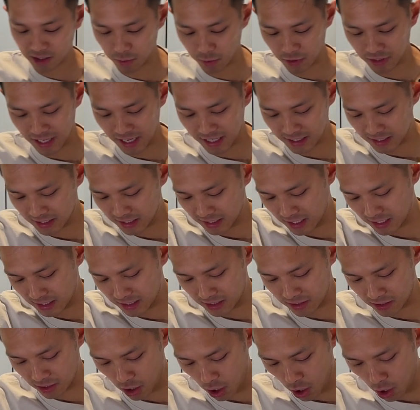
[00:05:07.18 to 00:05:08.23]
where that skin
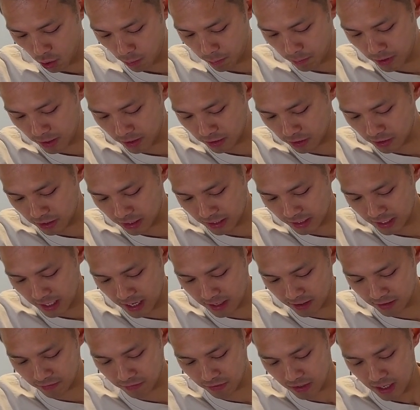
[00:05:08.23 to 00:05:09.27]
is open, you can
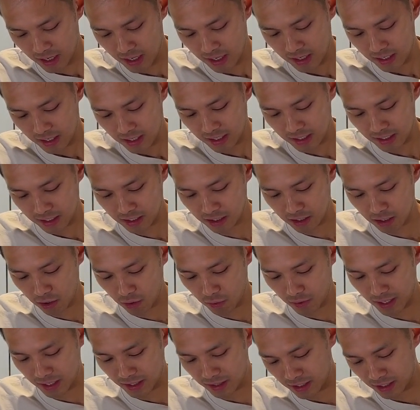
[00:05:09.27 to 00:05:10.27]
kind of go in